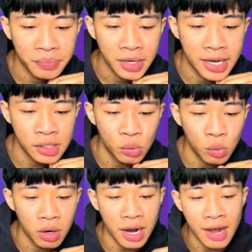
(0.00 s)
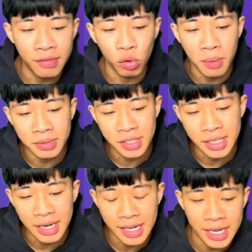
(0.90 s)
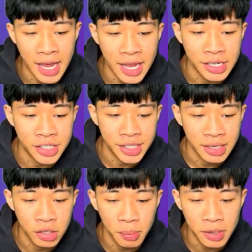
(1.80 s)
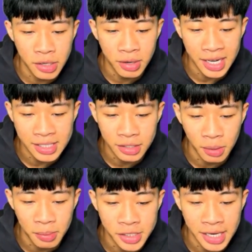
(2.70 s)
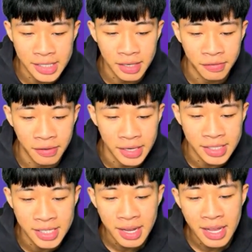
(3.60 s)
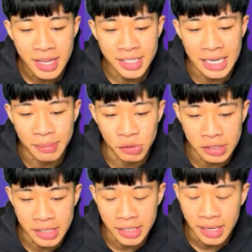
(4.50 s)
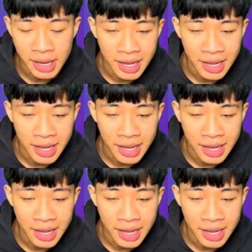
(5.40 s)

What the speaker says: Is it worth having Robinson as a hedge? Double Newcastle and double Chelsea defence seems risky.